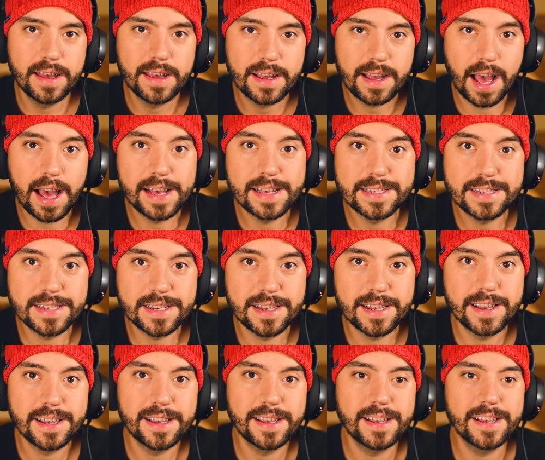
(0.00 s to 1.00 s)
Guys,
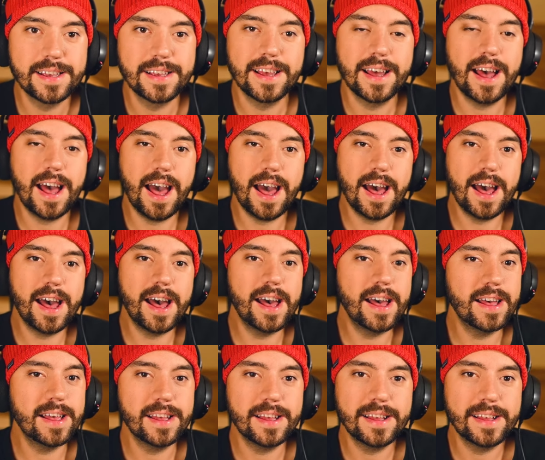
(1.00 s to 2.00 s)

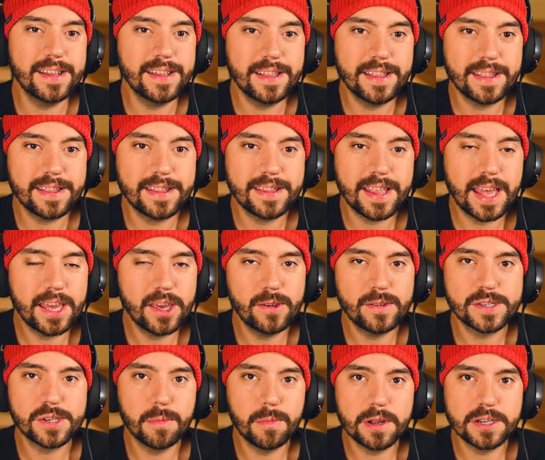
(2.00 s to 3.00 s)
thank you
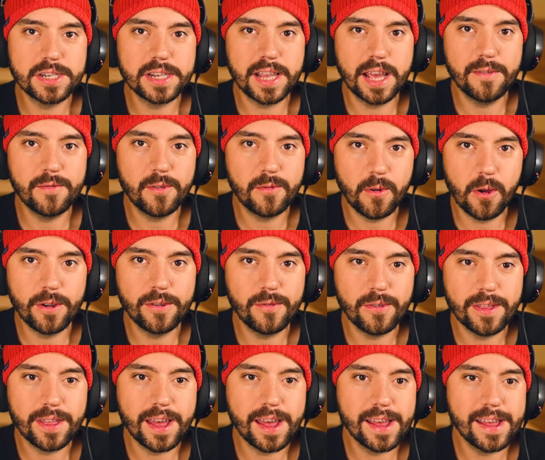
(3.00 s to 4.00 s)
so much again for voting
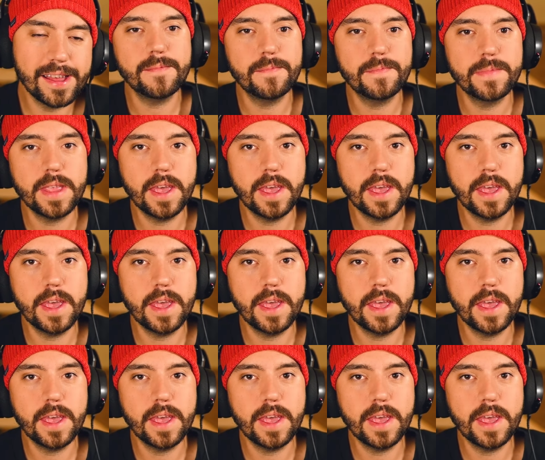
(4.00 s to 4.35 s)
for that.